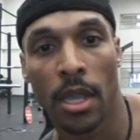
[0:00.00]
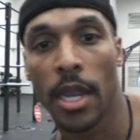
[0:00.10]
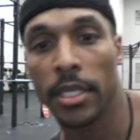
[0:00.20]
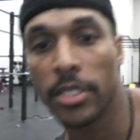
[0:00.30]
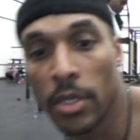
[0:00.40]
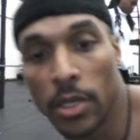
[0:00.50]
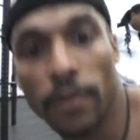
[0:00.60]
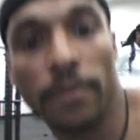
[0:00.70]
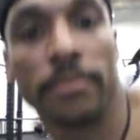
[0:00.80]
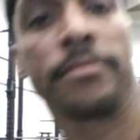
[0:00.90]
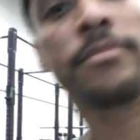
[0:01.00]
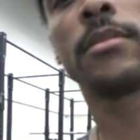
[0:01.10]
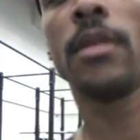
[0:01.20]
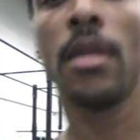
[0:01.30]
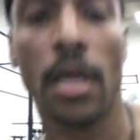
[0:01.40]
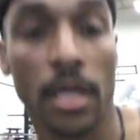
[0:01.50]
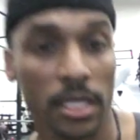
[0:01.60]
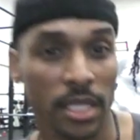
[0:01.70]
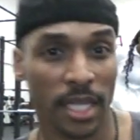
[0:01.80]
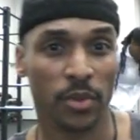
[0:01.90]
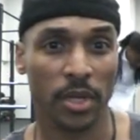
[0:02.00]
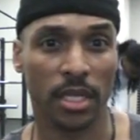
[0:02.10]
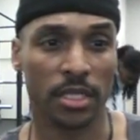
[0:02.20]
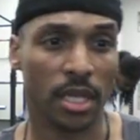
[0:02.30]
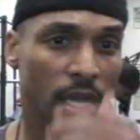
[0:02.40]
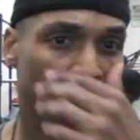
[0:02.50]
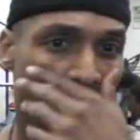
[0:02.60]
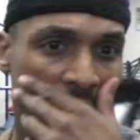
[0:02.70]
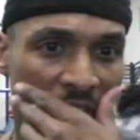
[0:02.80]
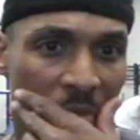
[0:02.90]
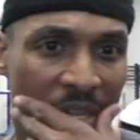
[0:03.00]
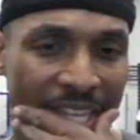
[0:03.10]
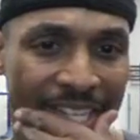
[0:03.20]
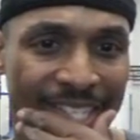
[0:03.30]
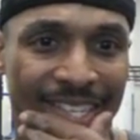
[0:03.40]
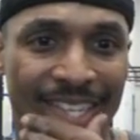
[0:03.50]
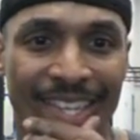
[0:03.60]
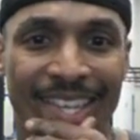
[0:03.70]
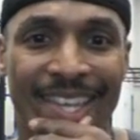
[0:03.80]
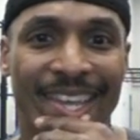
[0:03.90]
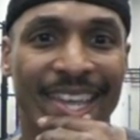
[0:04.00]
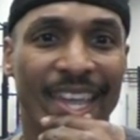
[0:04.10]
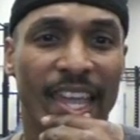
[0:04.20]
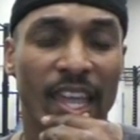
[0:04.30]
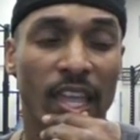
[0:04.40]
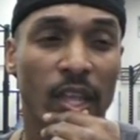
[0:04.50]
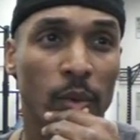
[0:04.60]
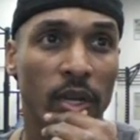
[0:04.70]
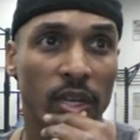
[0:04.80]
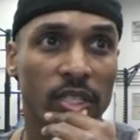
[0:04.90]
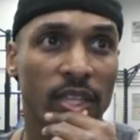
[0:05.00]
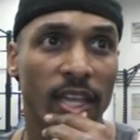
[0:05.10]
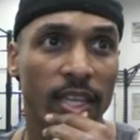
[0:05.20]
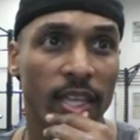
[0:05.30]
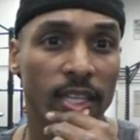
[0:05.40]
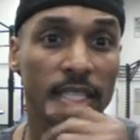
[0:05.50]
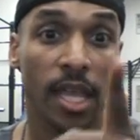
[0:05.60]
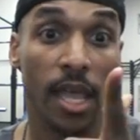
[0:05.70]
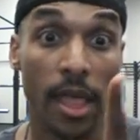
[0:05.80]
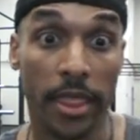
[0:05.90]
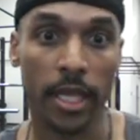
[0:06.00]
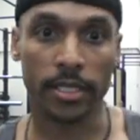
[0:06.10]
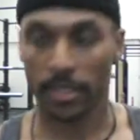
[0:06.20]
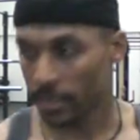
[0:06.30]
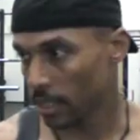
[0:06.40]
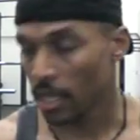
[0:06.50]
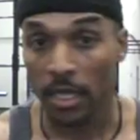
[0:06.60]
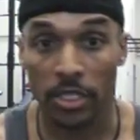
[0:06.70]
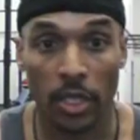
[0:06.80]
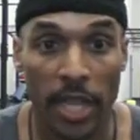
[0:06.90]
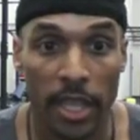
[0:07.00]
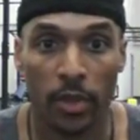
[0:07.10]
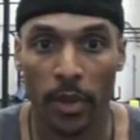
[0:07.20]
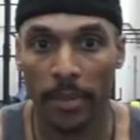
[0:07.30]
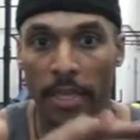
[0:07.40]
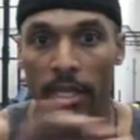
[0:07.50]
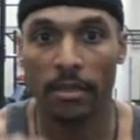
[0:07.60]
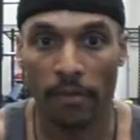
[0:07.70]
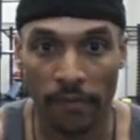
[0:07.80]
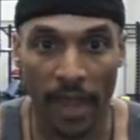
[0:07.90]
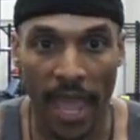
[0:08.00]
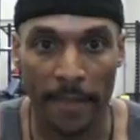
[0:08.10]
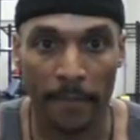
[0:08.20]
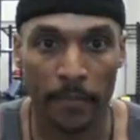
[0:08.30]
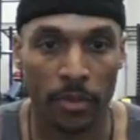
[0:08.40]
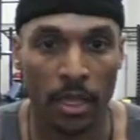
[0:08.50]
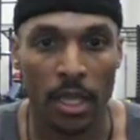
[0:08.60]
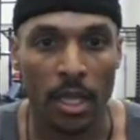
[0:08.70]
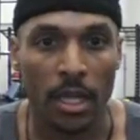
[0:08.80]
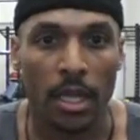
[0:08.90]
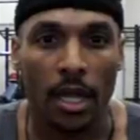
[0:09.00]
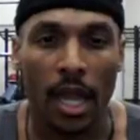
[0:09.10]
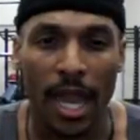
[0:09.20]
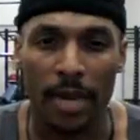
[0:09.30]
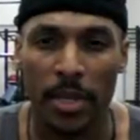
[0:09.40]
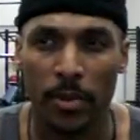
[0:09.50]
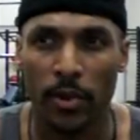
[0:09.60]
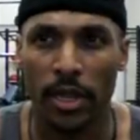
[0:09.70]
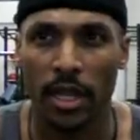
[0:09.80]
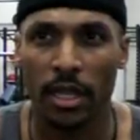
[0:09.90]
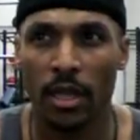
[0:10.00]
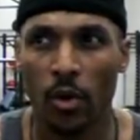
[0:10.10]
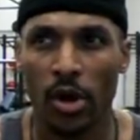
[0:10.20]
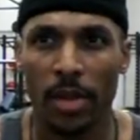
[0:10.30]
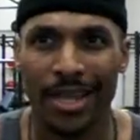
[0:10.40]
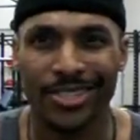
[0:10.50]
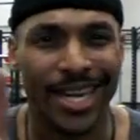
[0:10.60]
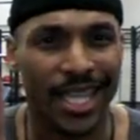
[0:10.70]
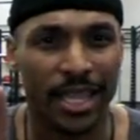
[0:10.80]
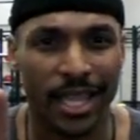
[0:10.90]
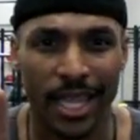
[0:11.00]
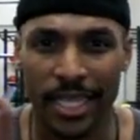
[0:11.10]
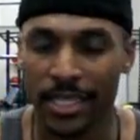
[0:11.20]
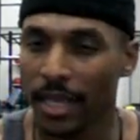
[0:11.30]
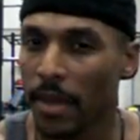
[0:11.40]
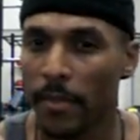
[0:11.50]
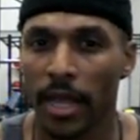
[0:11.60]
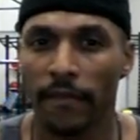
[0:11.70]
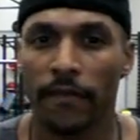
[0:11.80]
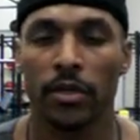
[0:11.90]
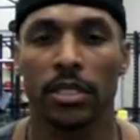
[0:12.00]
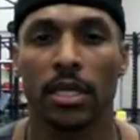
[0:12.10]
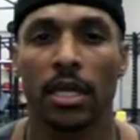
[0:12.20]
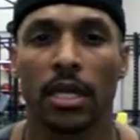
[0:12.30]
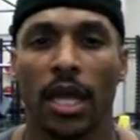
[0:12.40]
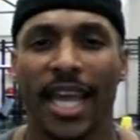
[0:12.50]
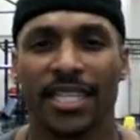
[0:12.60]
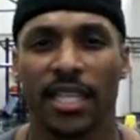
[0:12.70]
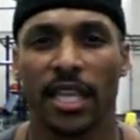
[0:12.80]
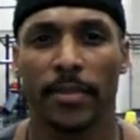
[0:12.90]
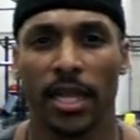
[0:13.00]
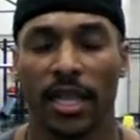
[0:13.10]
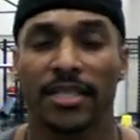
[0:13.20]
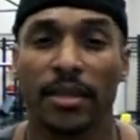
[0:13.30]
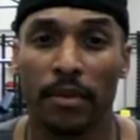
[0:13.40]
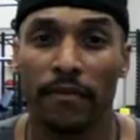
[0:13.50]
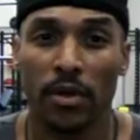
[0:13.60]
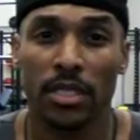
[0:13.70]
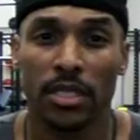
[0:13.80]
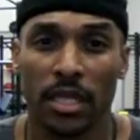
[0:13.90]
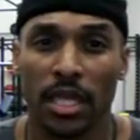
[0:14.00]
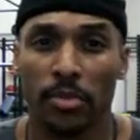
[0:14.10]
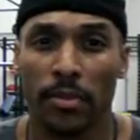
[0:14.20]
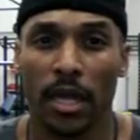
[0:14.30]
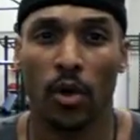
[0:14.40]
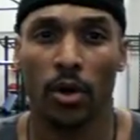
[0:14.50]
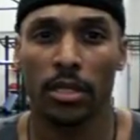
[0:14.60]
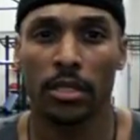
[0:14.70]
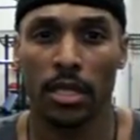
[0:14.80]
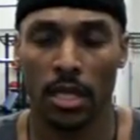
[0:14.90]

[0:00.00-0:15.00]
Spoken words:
All right, so this next one is marching planks, and what it looks like is this. So now you want to be flat. A lot of people want to worry about trying to get their legs up. I'm not focused on actually getting my legs up. I'm focused on keeping my core